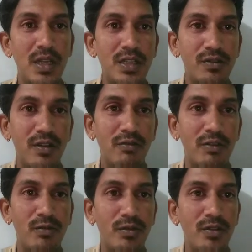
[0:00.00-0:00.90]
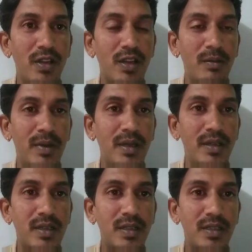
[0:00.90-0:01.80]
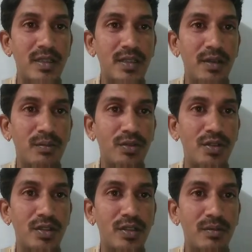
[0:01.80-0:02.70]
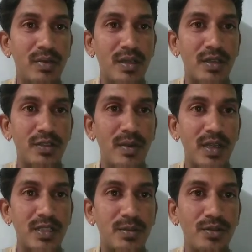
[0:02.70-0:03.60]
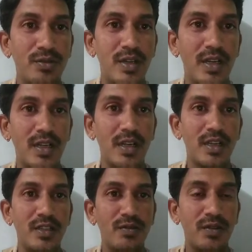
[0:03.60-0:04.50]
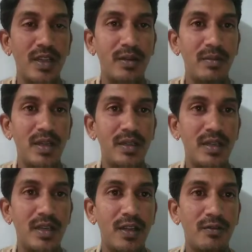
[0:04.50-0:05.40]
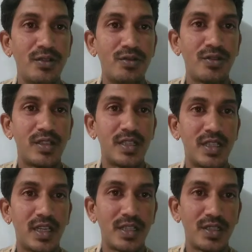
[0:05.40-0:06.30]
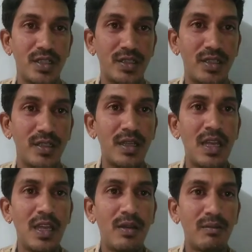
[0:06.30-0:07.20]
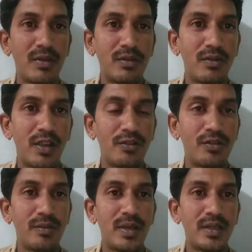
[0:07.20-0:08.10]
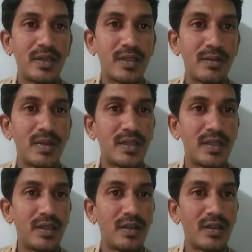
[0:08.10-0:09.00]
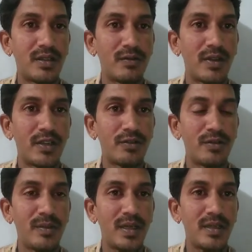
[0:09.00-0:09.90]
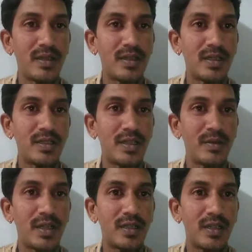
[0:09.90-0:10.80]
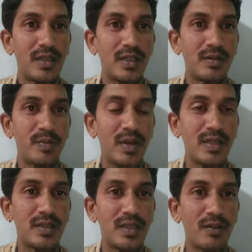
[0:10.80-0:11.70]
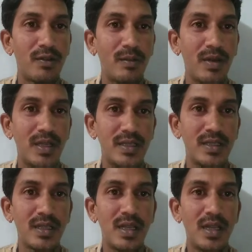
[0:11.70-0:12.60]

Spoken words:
12 and 14 are maintained at the same position because maximum 2 data items we can maintain in our 2, 3 tree construction, but we have to maintain some ascending order. We have to maintain the same data items placed in the one place.